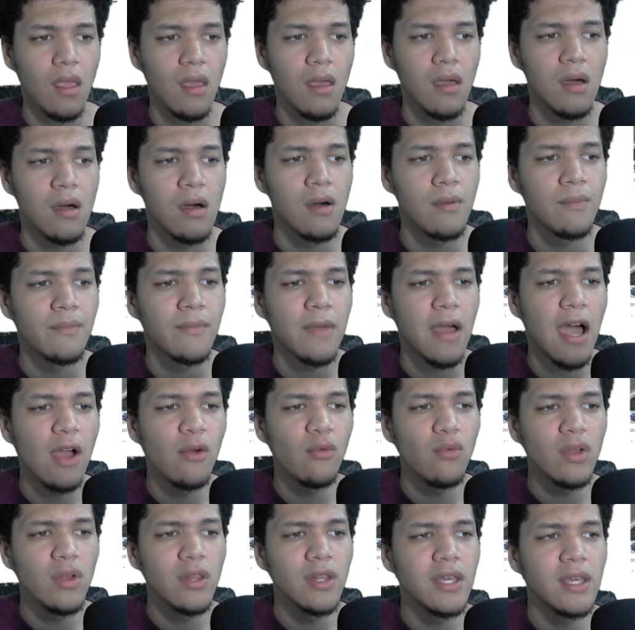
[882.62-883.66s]
I
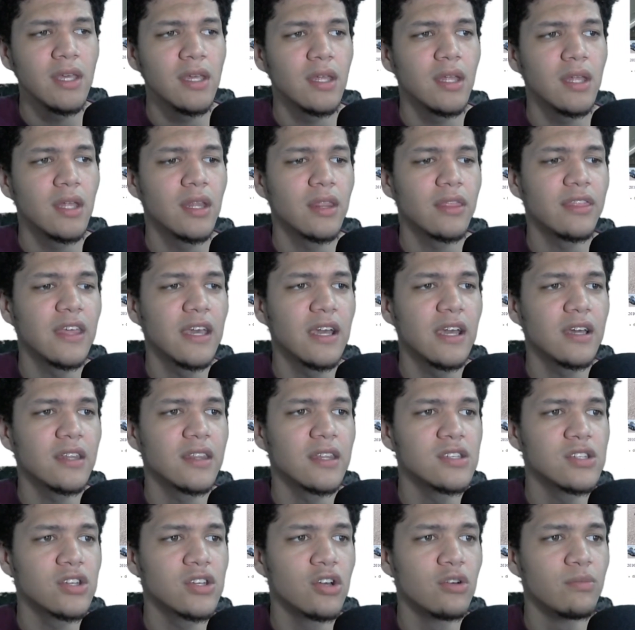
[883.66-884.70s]
really think
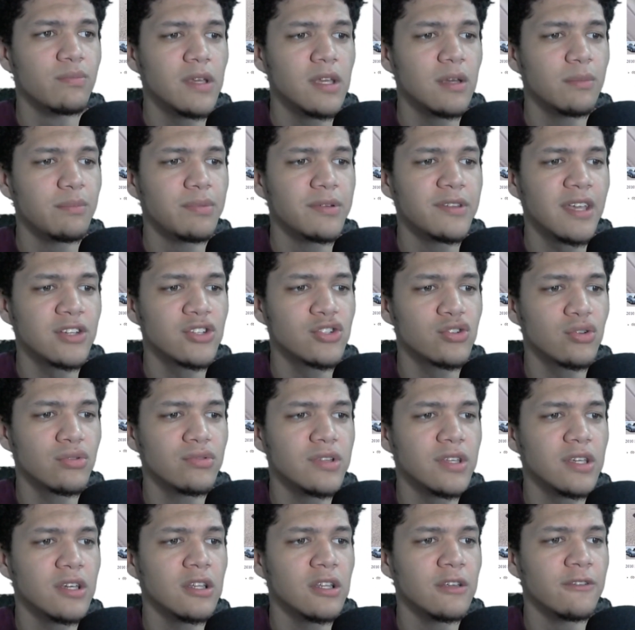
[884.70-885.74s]
this could be a potential
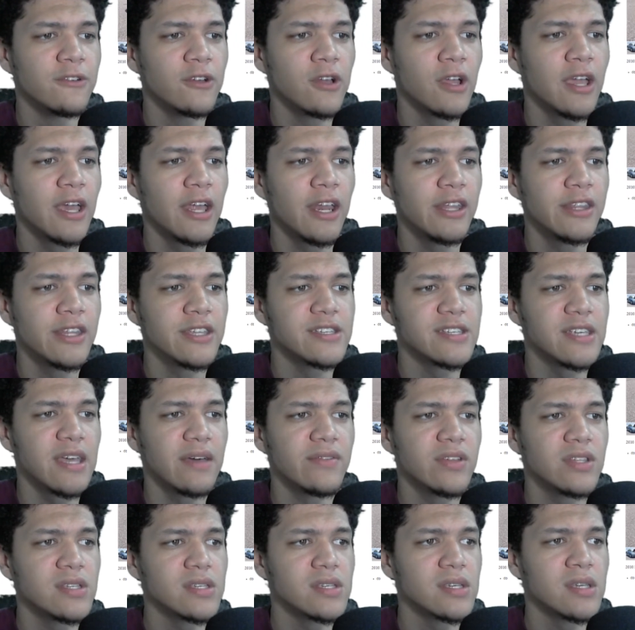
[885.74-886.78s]
deal if you could get it in the
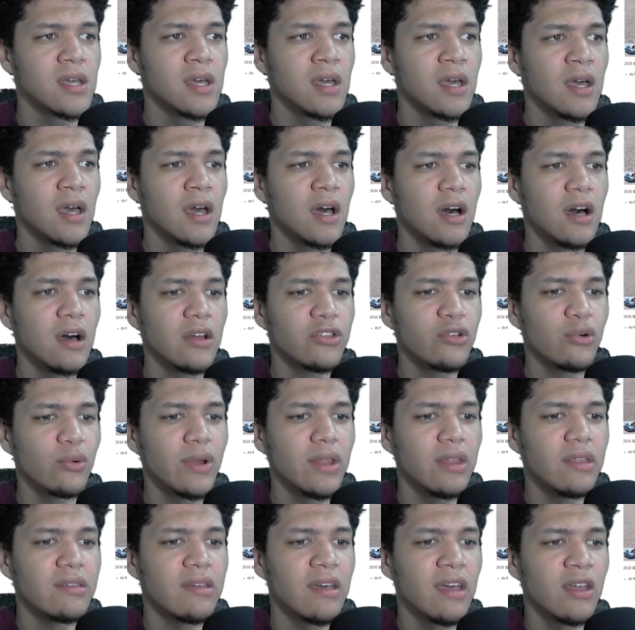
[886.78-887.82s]
7s.
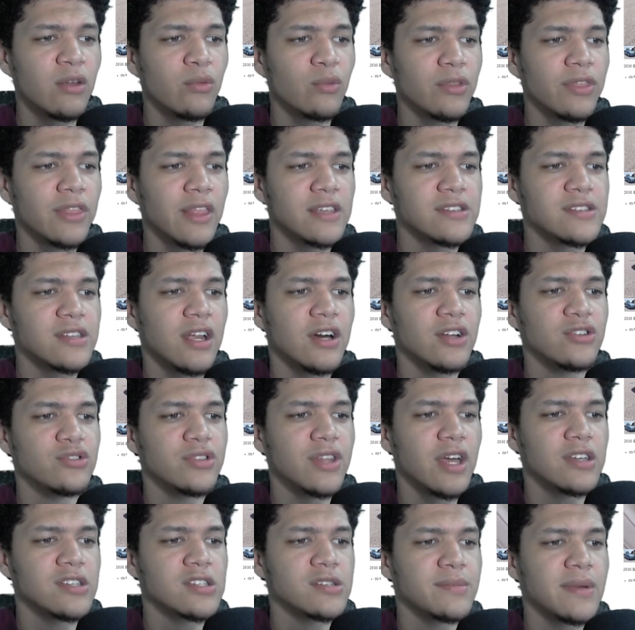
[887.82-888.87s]
2010 with less than
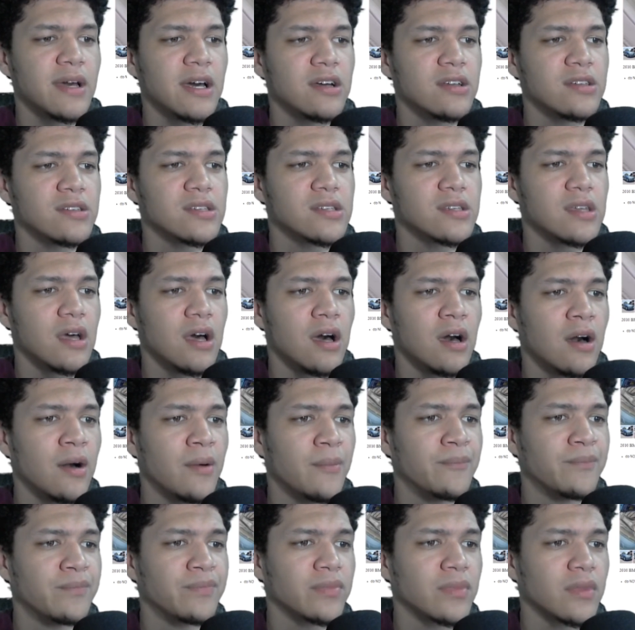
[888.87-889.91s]
100,000 miles.
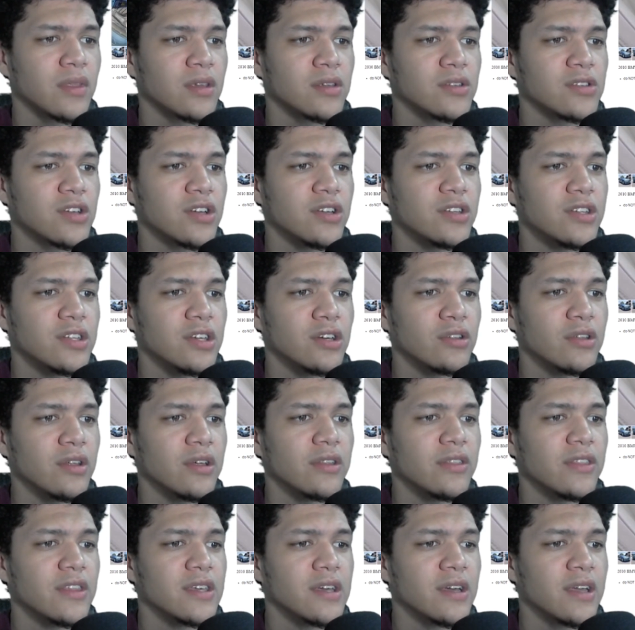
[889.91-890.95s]
Good deal.
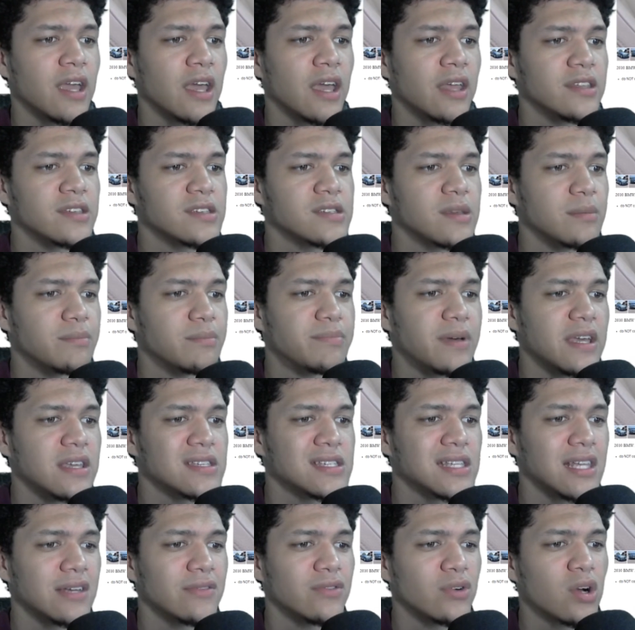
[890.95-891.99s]
Again, this is a
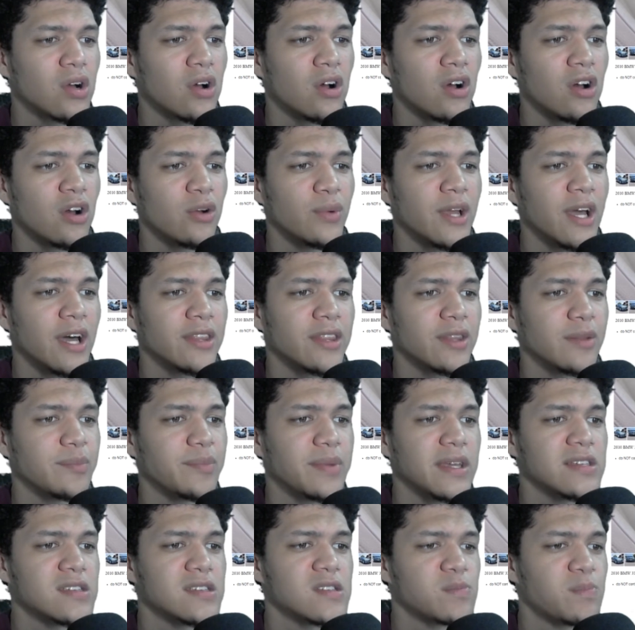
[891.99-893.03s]
base level car. We got the
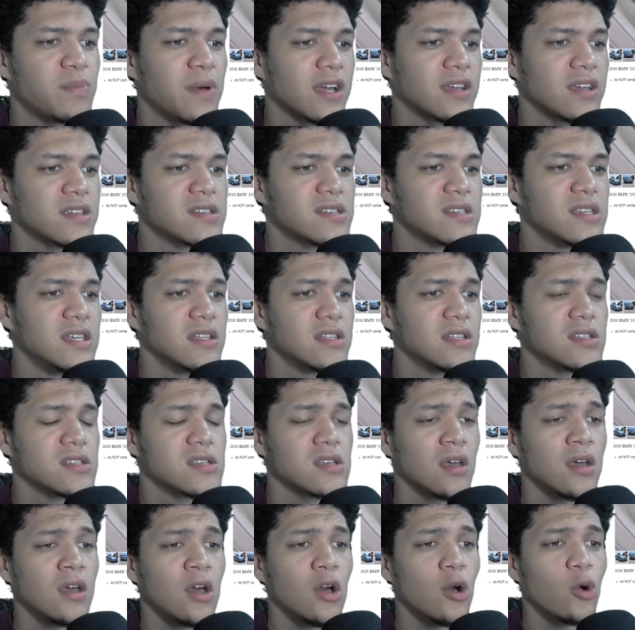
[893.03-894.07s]
base spec seats.
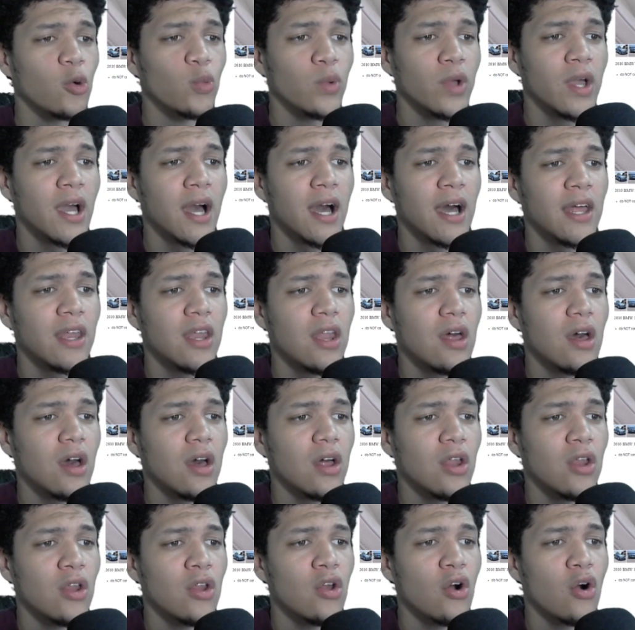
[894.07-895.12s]
We got
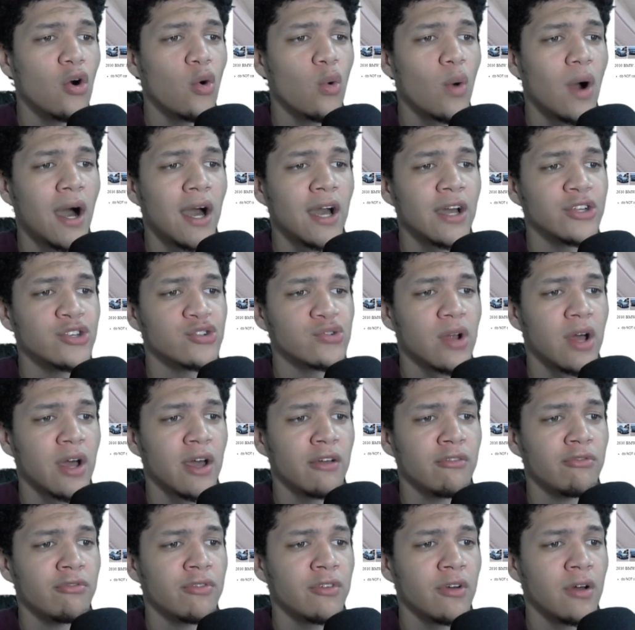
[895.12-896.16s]
no
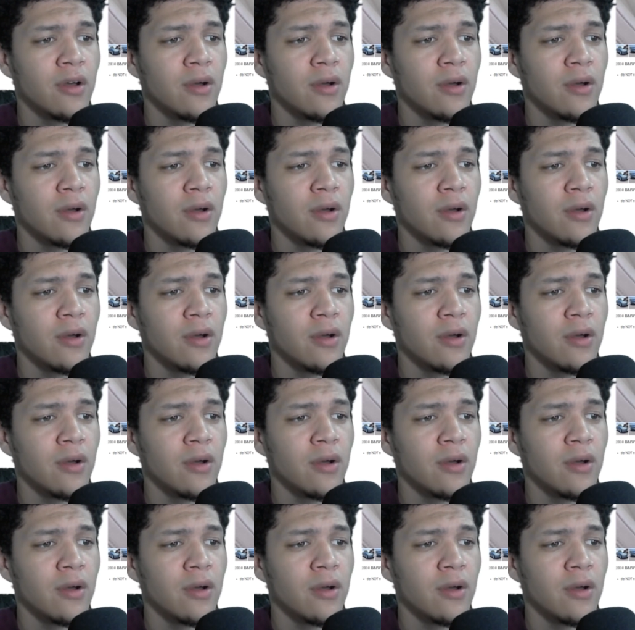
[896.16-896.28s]
iDrive,